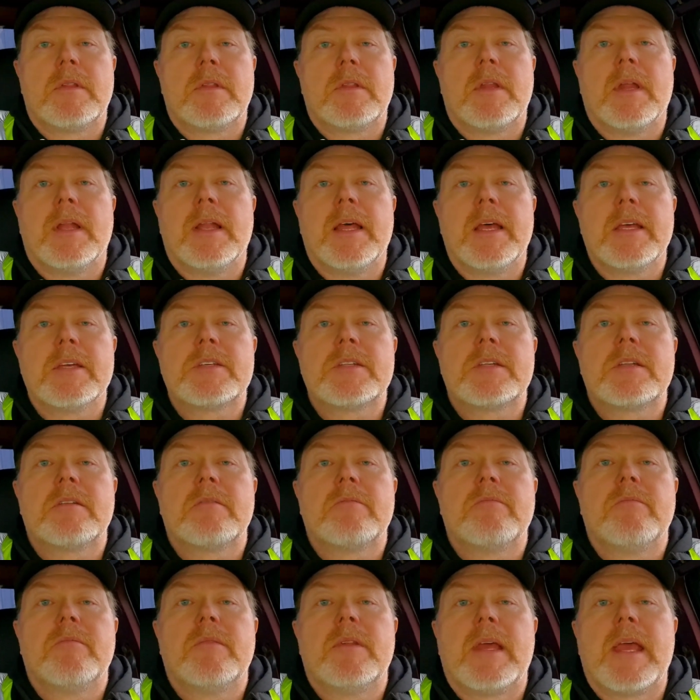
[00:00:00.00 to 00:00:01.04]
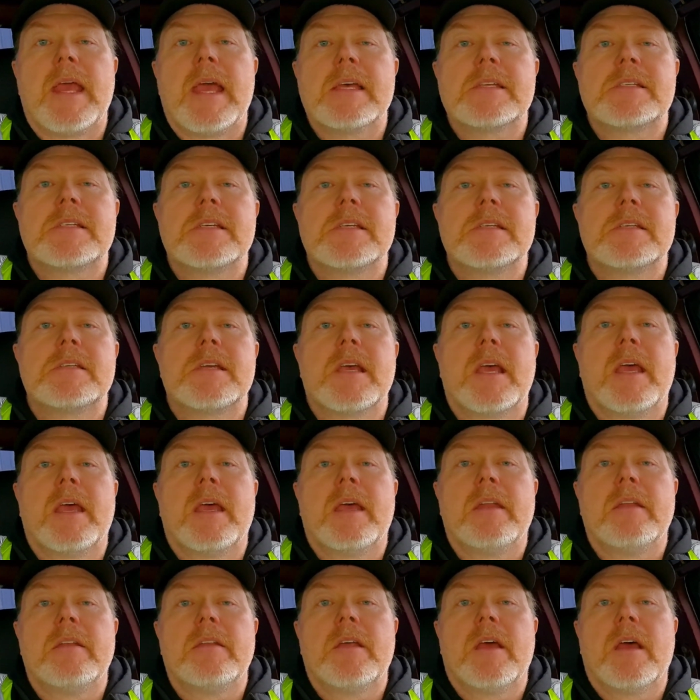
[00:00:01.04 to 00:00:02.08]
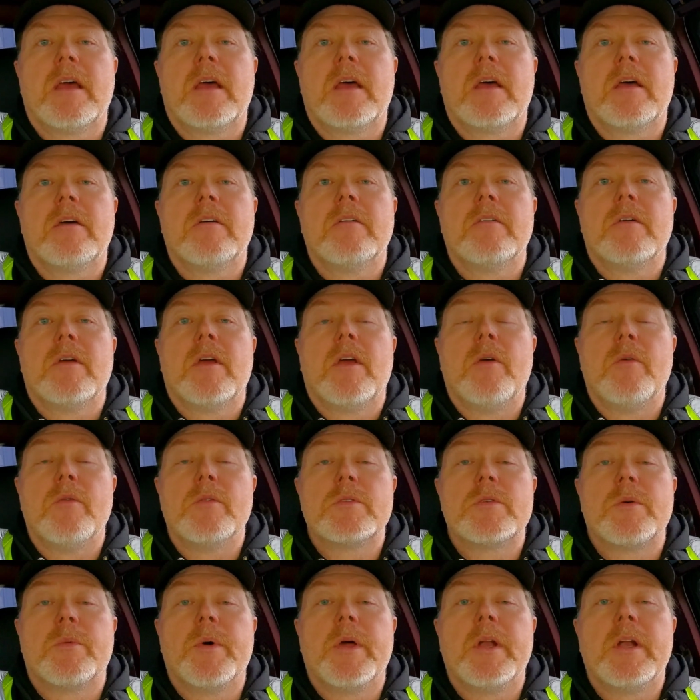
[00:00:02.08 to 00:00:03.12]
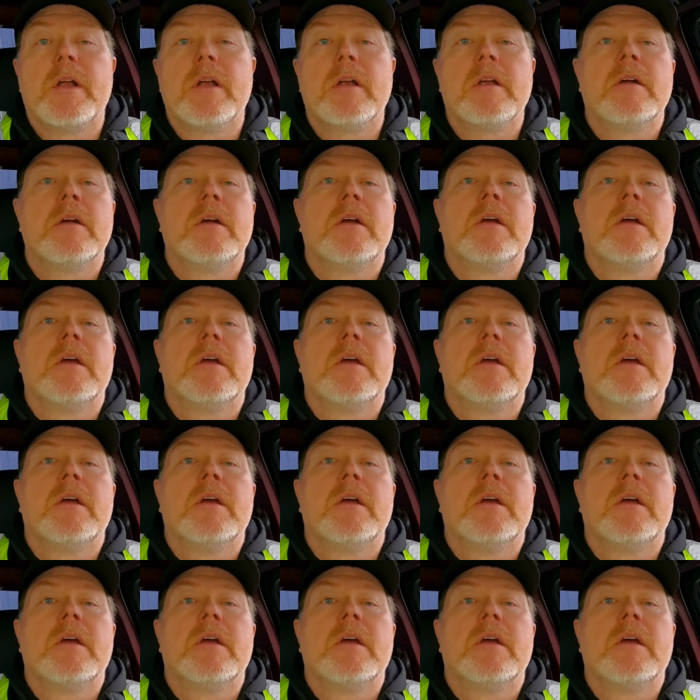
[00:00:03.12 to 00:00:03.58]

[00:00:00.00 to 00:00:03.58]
the list, the guesses, and who was the winner.